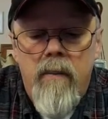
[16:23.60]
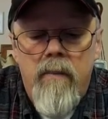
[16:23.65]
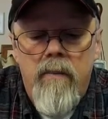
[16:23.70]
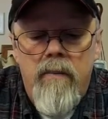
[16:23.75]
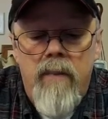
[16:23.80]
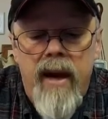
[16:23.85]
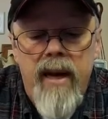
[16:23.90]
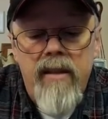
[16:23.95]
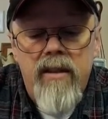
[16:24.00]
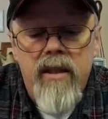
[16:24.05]

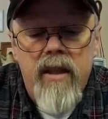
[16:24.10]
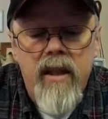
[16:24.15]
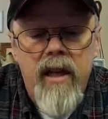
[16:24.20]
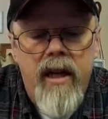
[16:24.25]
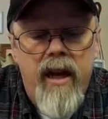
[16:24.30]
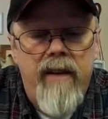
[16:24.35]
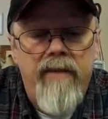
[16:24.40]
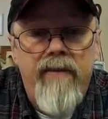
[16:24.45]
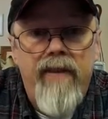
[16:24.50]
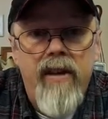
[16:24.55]
Basically,
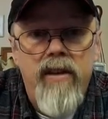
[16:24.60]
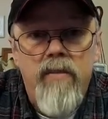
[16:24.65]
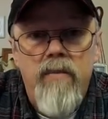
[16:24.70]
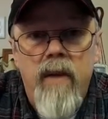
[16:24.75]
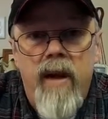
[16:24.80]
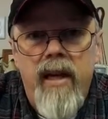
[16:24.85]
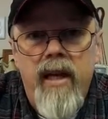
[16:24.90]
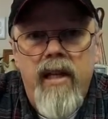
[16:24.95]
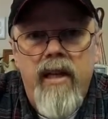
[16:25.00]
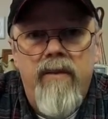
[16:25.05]
I fish
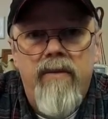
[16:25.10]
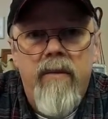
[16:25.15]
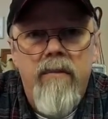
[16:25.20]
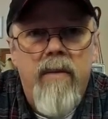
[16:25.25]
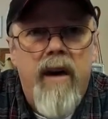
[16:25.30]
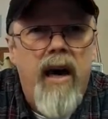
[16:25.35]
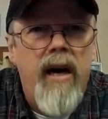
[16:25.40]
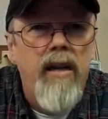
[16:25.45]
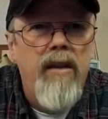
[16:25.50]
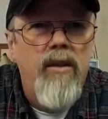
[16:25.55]
many different
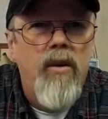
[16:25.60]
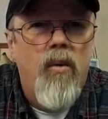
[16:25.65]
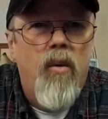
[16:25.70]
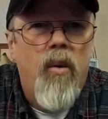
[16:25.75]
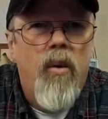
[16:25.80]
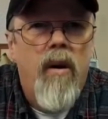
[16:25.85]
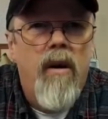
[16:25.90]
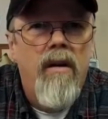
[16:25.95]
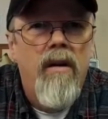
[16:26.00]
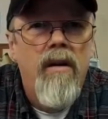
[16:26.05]
bodies of
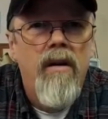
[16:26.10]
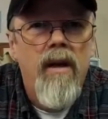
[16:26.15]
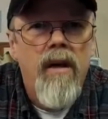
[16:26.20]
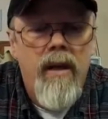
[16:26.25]
water.